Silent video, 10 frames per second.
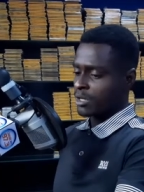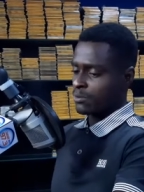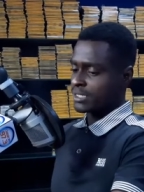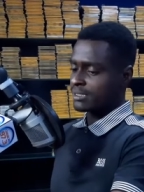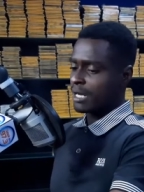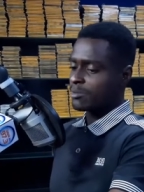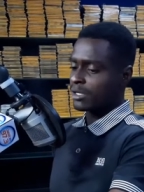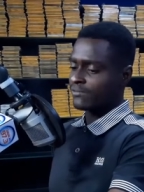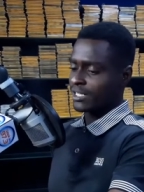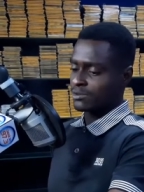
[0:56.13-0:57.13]
with
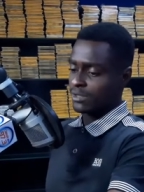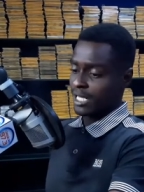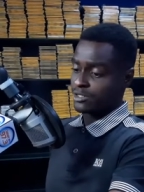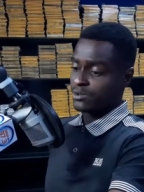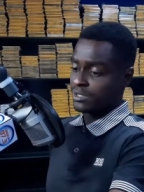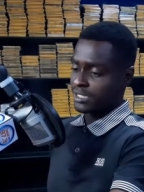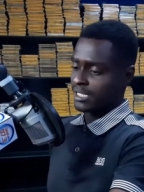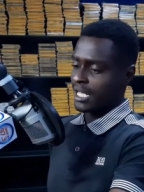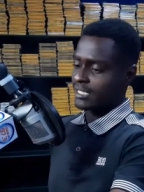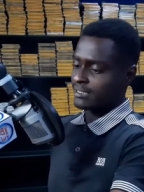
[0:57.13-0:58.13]
Samuel Fatunla chosen
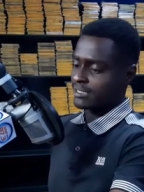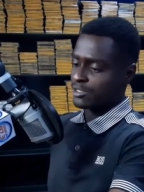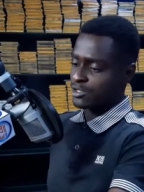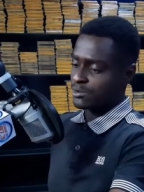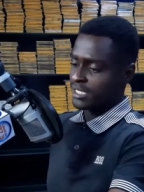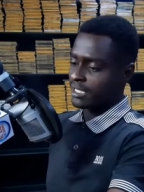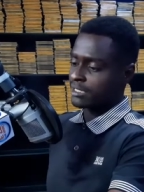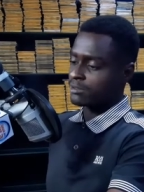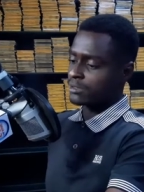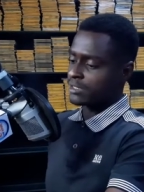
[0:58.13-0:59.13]
as the new
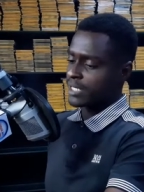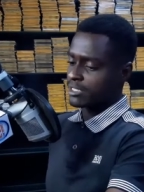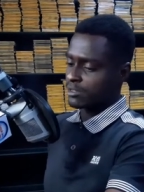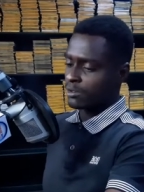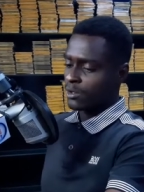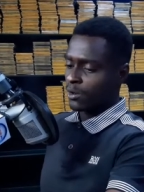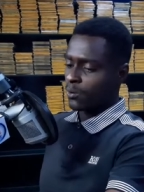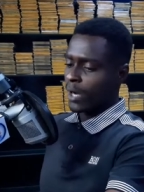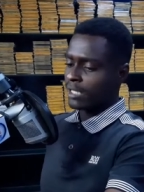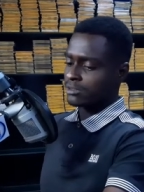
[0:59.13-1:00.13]
technical director,
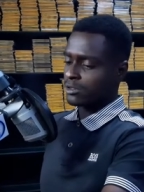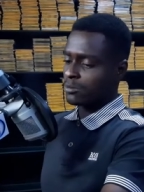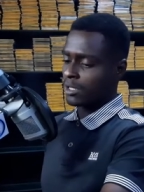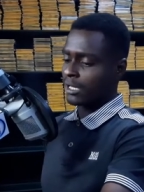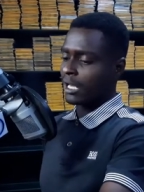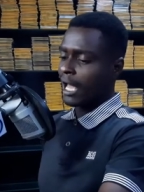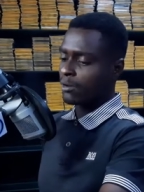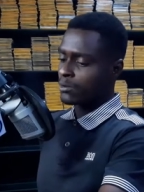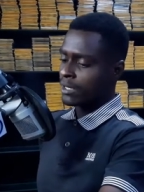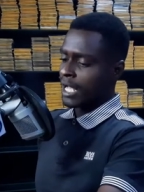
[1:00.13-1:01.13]
while Solomon Alao,